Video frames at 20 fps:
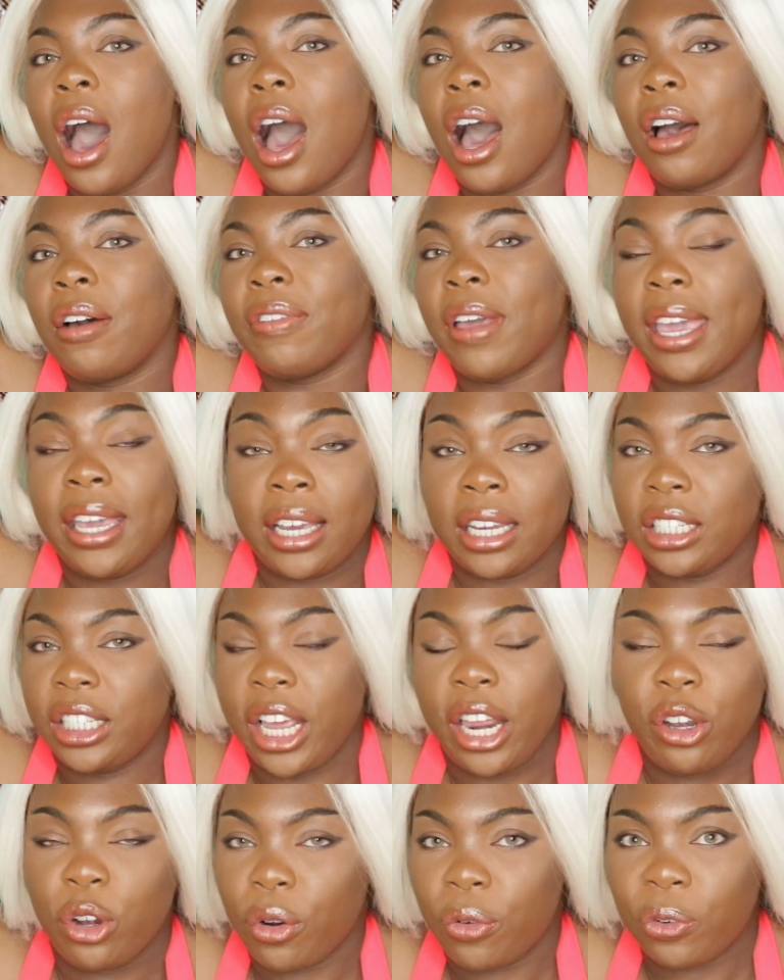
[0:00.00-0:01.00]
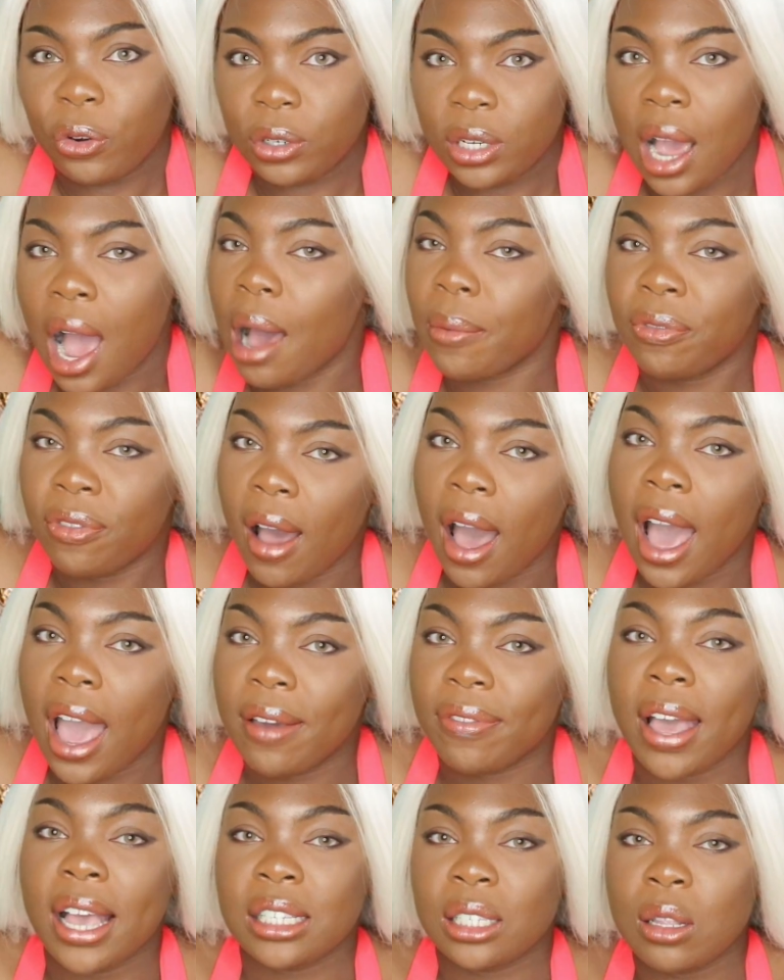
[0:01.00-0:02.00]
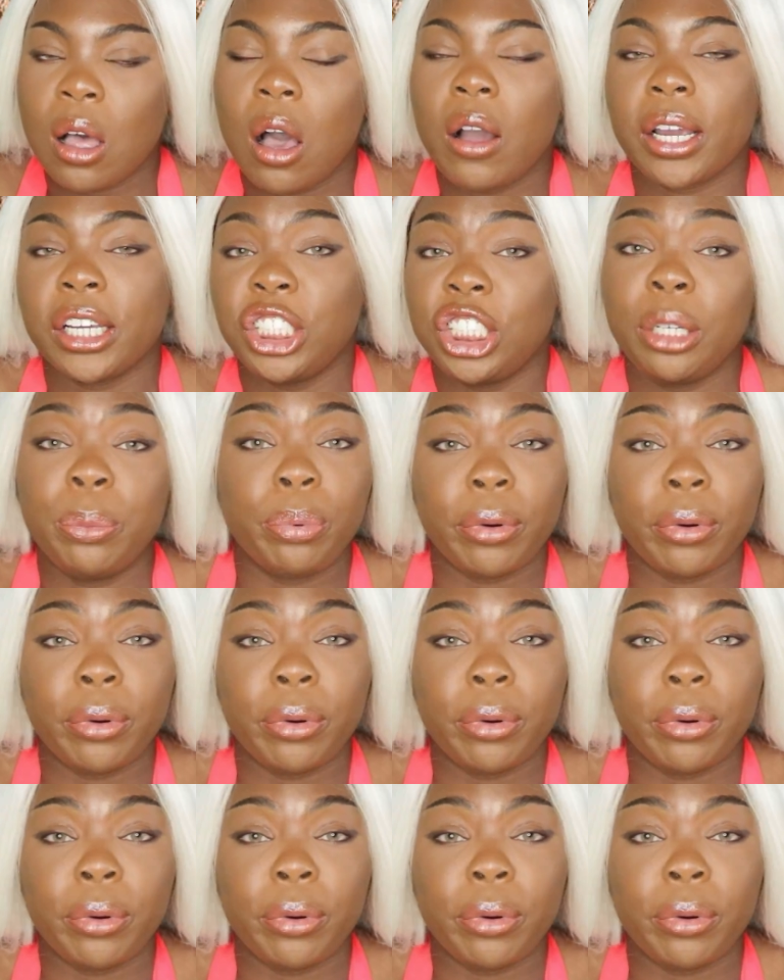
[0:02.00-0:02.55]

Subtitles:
of a contender for top five, as long as she